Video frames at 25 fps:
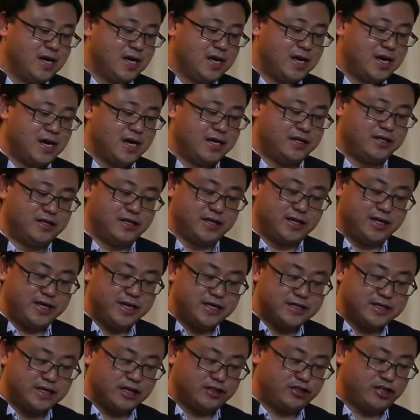And
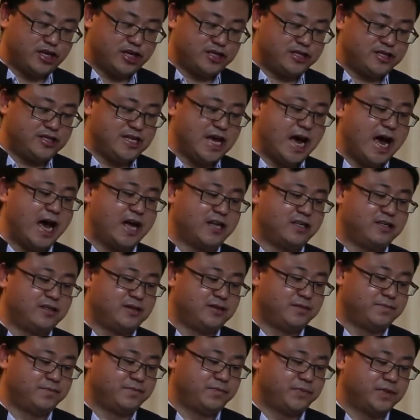he suggests
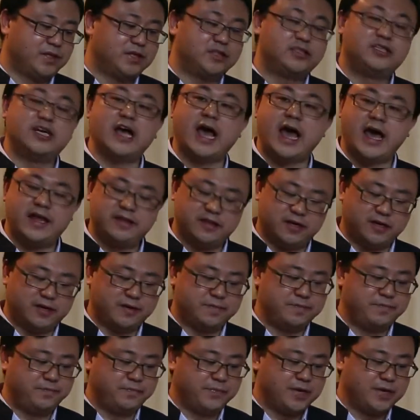that China